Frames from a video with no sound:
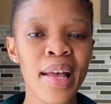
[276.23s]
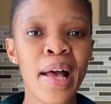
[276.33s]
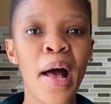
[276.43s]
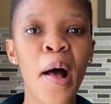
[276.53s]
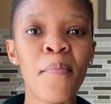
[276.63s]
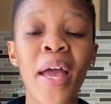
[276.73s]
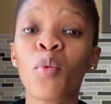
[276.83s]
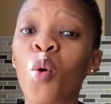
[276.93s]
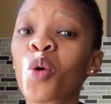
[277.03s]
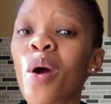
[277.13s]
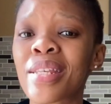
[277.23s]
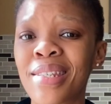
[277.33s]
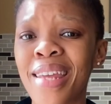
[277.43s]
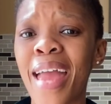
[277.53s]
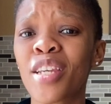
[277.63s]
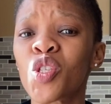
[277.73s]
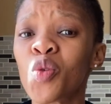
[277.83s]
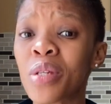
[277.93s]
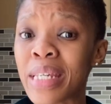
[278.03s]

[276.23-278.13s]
And what do I stand to